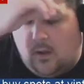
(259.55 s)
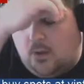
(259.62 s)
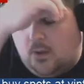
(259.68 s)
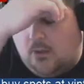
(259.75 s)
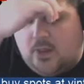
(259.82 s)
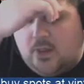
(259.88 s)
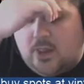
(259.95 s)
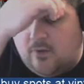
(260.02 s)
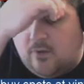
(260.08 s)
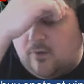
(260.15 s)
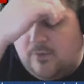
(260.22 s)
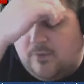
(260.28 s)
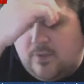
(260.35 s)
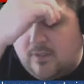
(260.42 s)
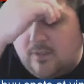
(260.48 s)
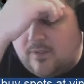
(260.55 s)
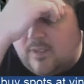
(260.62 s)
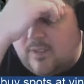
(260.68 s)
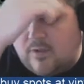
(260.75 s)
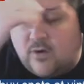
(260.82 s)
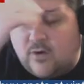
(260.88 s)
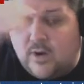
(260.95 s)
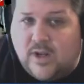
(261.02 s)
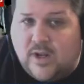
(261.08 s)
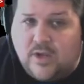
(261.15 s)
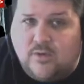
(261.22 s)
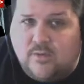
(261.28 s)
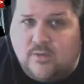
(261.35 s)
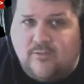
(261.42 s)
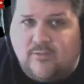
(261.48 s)
Daniel, PSA turnaround
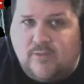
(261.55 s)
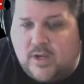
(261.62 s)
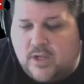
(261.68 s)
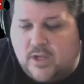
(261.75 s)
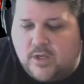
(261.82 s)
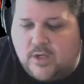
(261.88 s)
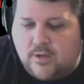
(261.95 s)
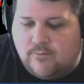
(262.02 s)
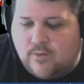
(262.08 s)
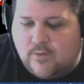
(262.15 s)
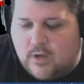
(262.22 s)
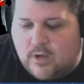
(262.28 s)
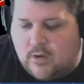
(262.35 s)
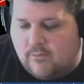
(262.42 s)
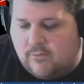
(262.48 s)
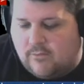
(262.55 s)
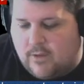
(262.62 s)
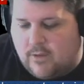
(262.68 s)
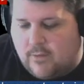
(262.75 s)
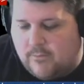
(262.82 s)
issues have been an issue for years now.